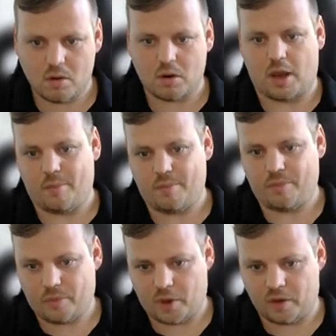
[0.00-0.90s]
Okay, yeah.
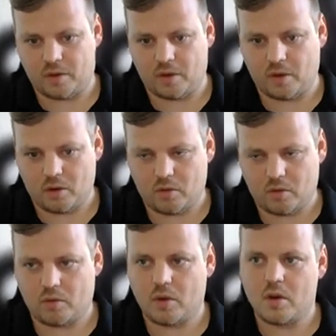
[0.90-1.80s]

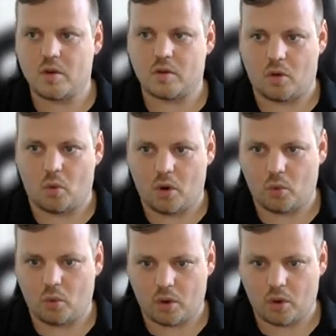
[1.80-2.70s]
So
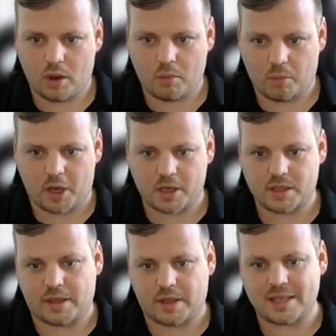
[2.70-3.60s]

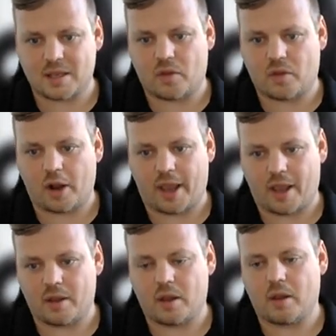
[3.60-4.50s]
because there is a Docker,
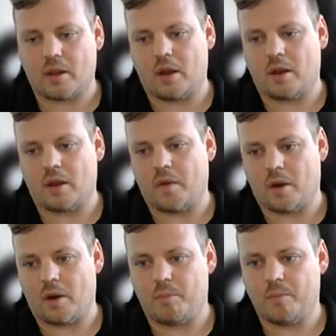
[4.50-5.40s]

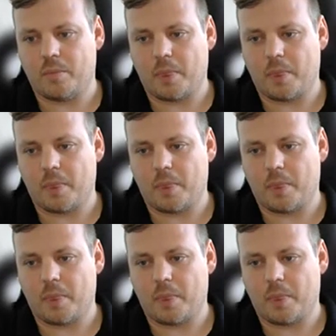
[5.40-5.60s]
the